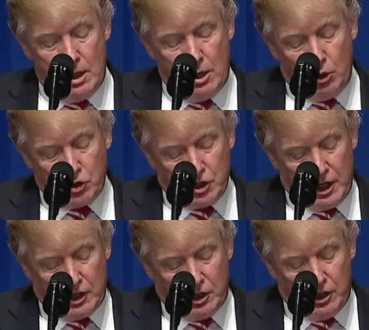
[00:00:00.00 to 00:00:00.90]
I'd also
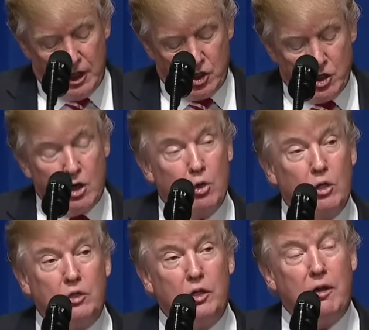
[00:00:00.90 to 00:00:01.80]
like to thank
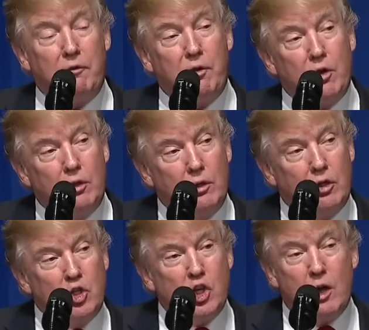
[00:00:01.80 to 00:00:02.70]
General Dunford,
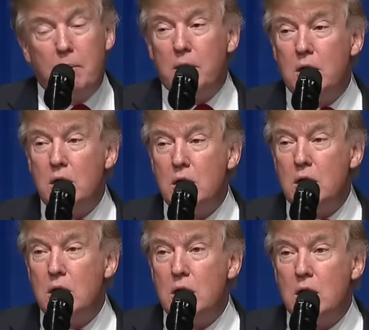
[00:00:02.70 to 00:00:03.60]
the chairman
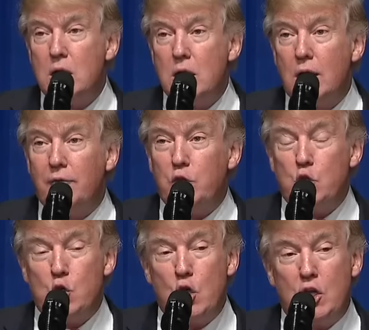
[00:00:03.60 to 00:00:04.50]
of the
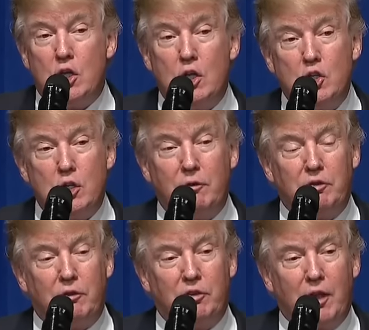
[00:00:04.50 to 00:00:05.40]
Joint
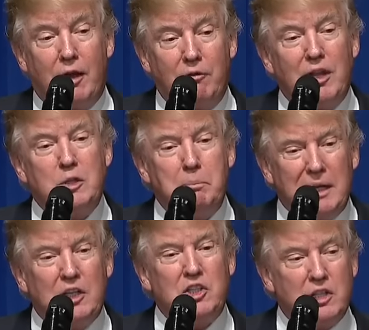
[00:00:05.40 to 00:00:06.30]
Chiefs of Staff. That's
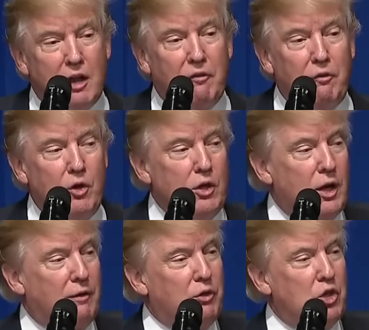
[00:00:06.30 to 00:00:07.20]
big stuff when you
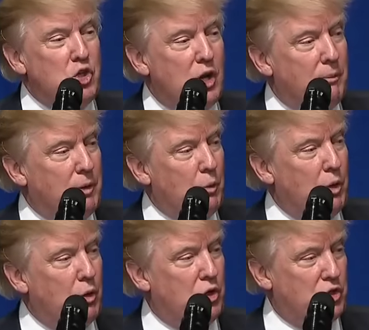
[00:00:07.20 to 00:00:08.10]
have the chairman.
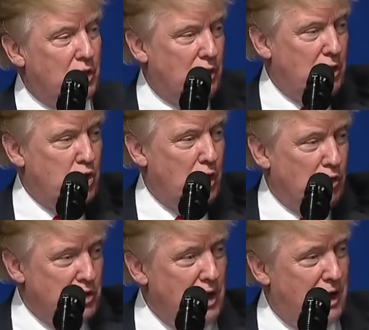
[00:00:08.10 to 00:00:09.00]
Where is the
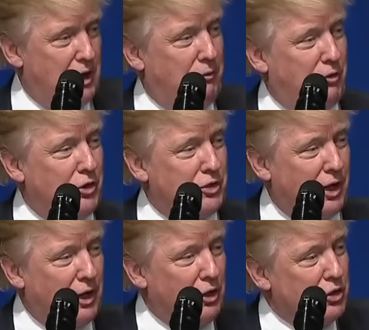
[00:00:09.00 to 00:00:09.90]
Joe? Stand up for a
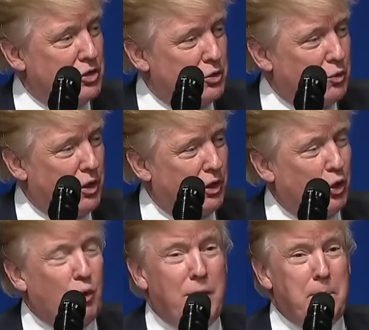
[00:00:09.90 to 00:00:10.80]
second. This is one of the
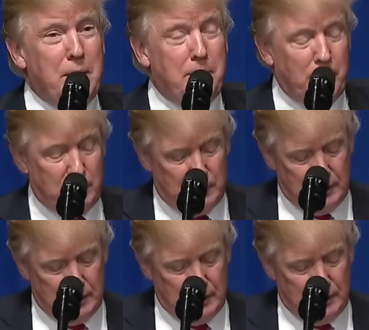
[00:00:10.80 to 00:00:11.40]
great people.